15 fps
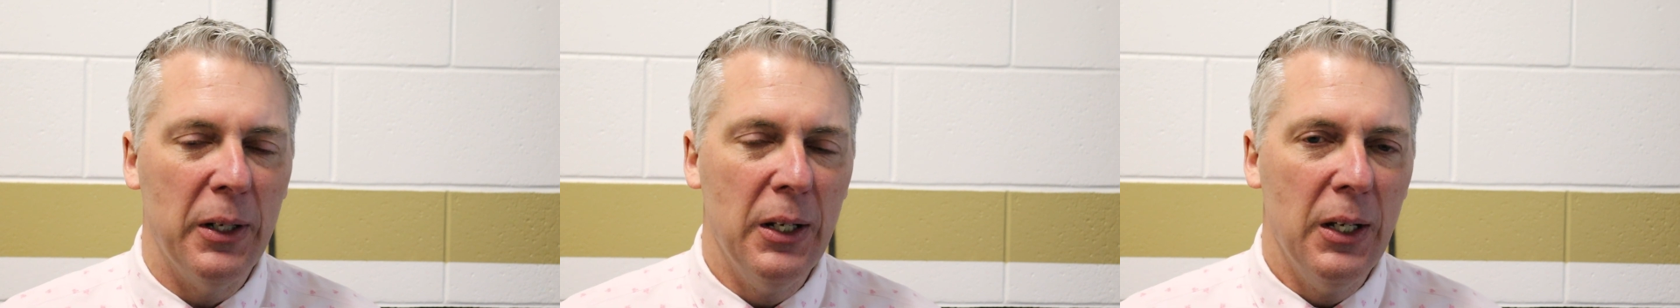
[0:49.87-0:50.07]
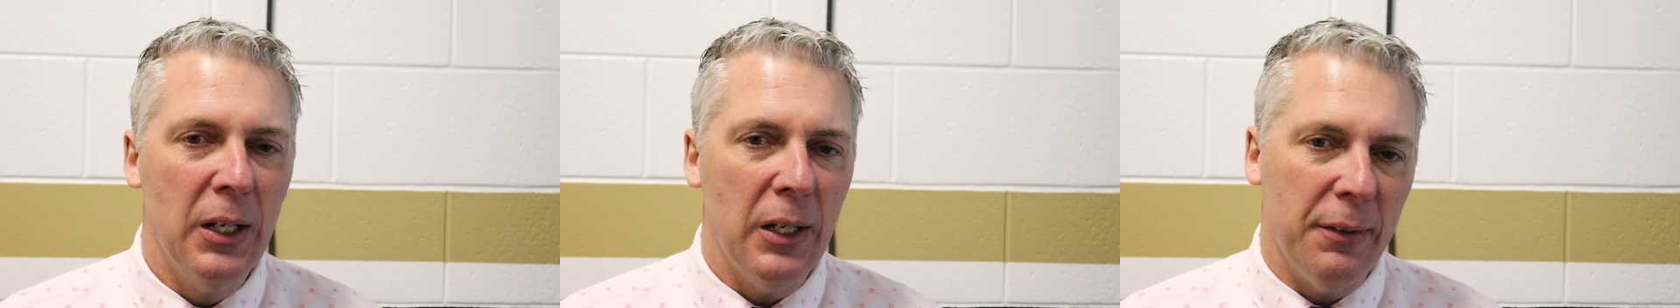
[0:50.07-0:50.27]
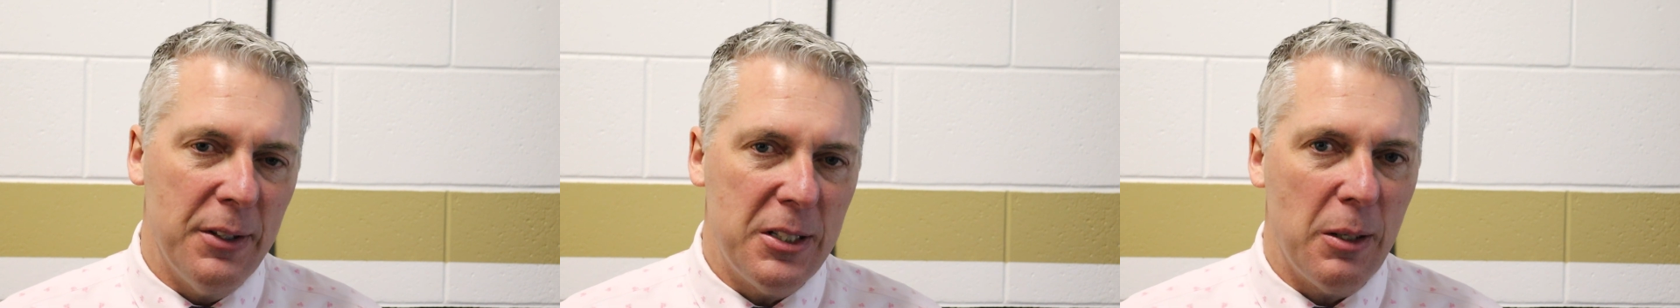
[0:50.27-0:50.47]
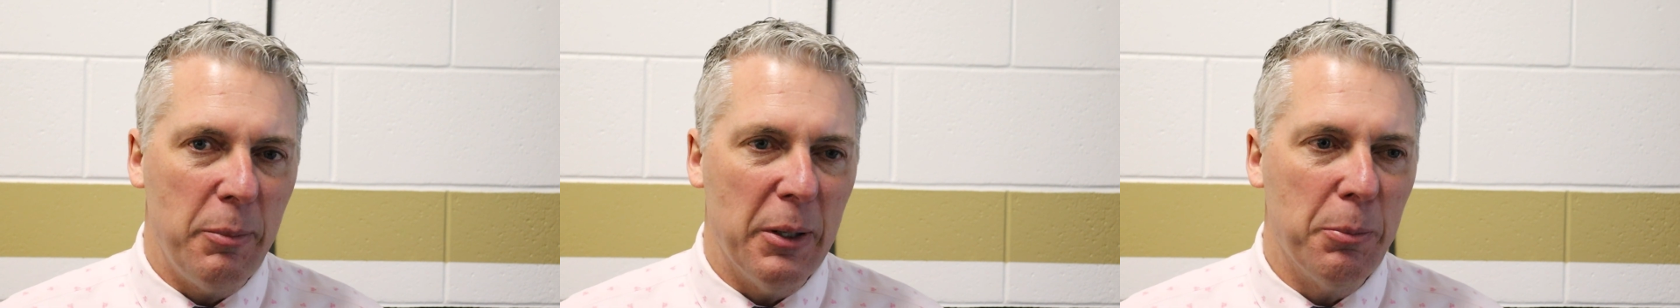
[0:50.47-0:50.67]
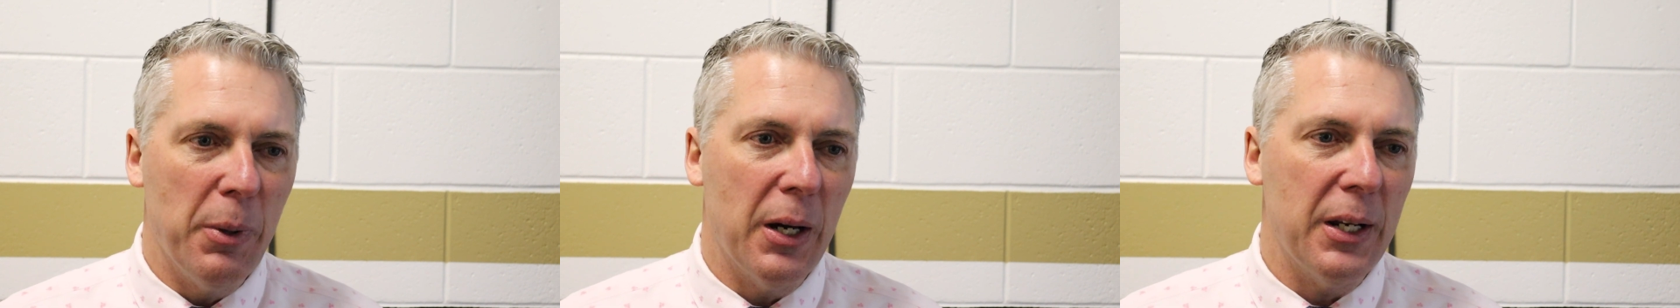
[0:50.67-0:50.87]
and you know, he's a
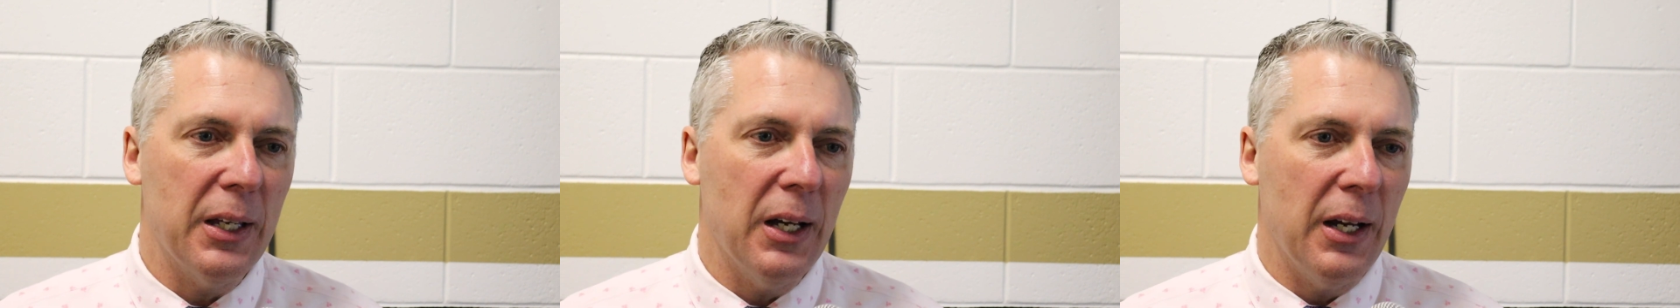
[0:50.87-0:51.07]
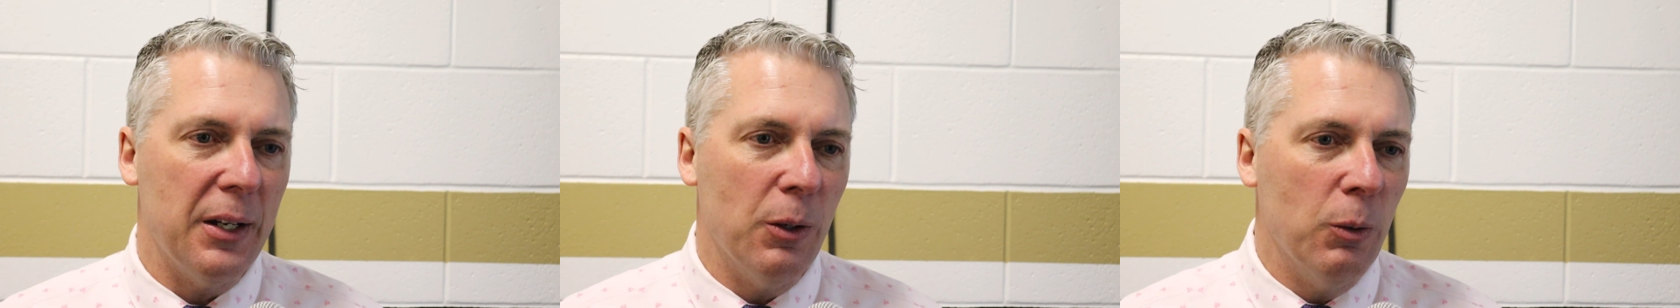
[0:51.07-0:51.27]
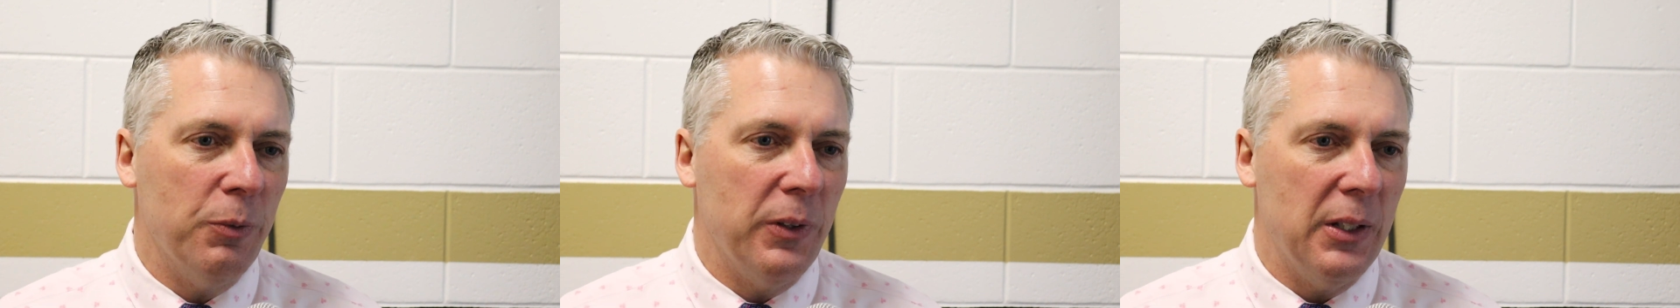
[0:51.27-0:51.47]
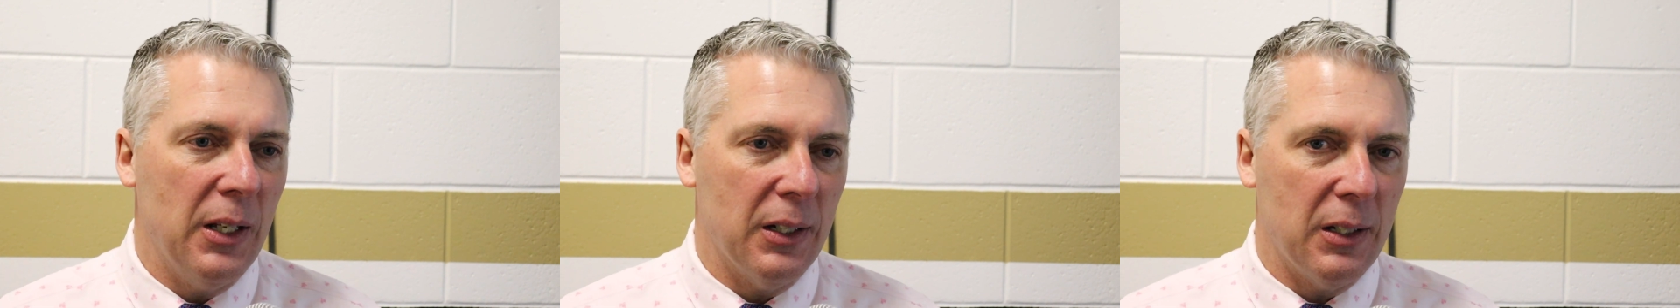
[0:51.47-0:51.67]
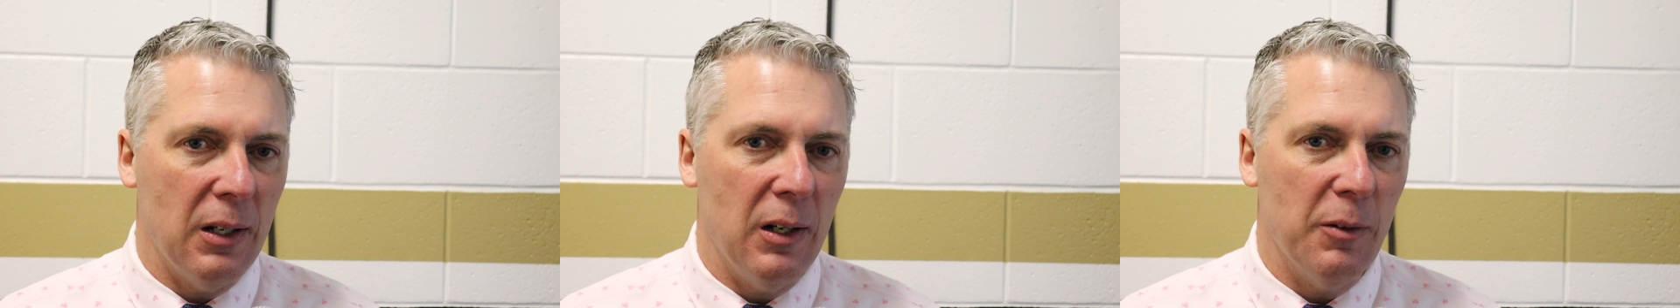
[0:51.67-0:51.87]
big body guy, and hopefully
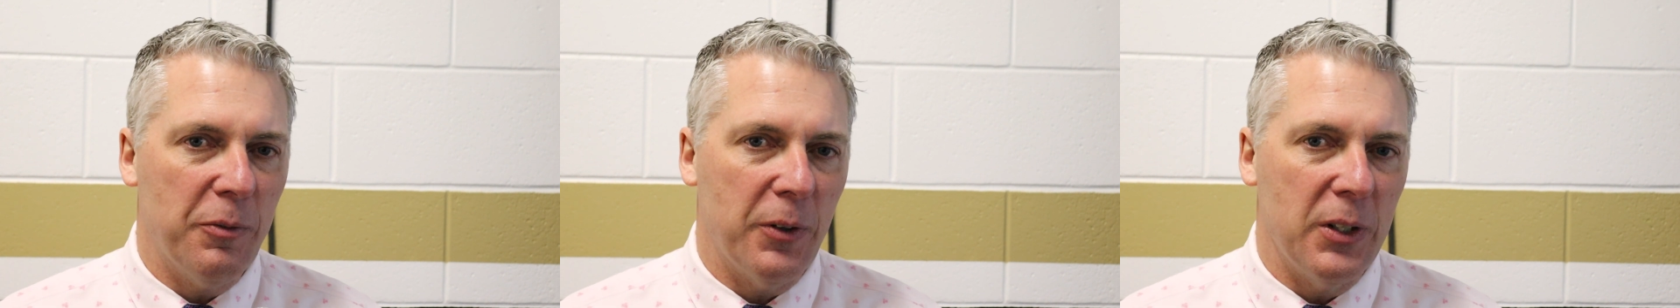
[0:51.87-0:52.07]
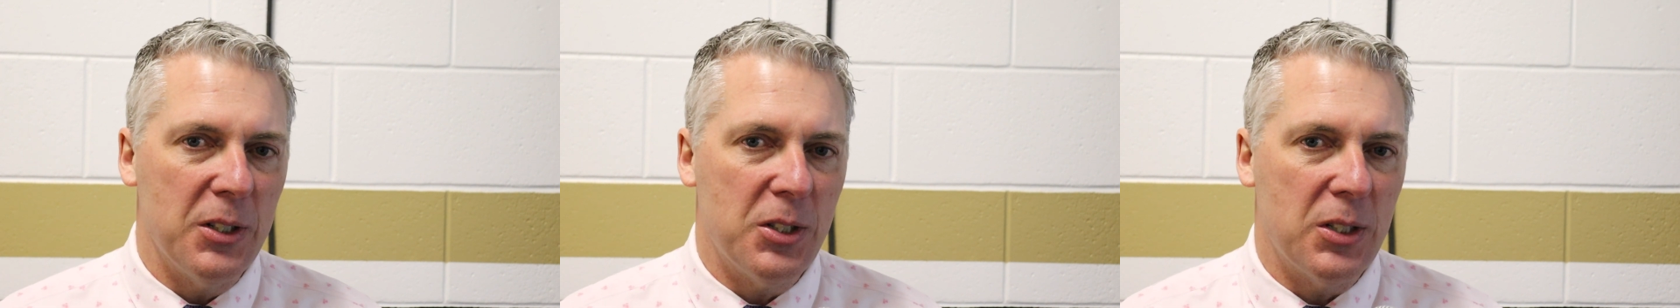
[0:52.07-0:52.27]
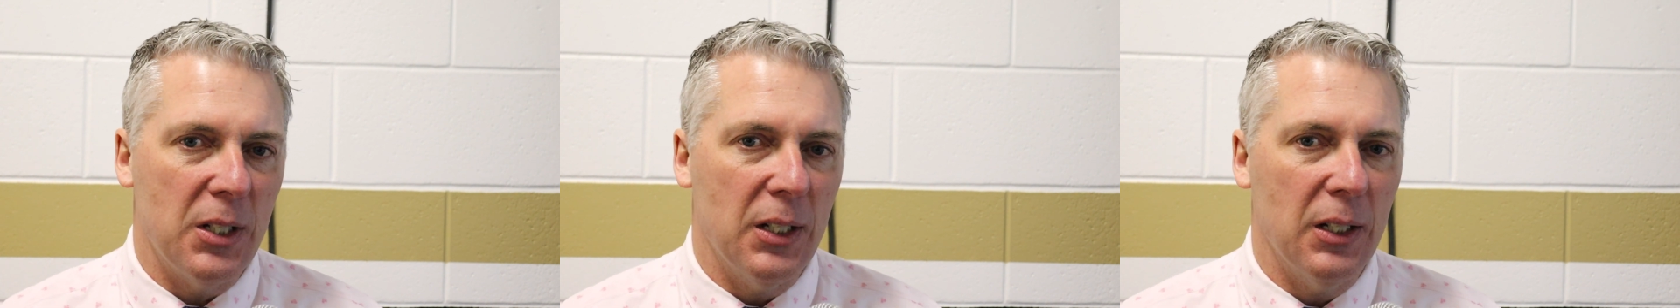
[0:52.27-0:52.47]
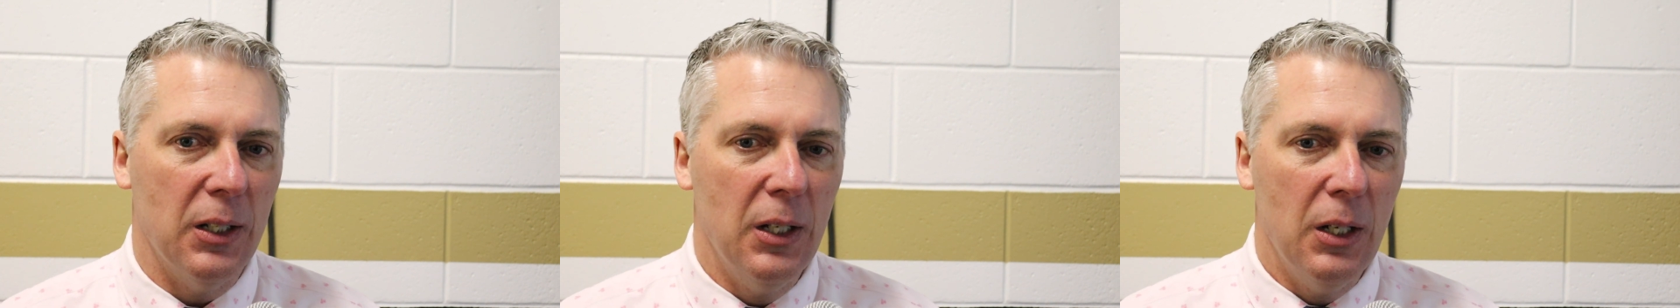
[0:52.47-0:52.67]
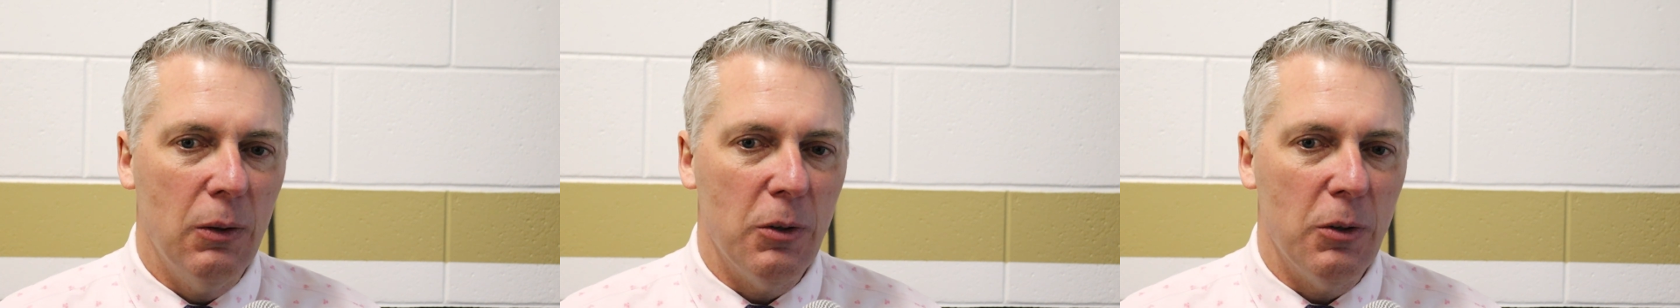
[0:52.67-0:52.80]
that confidence uh,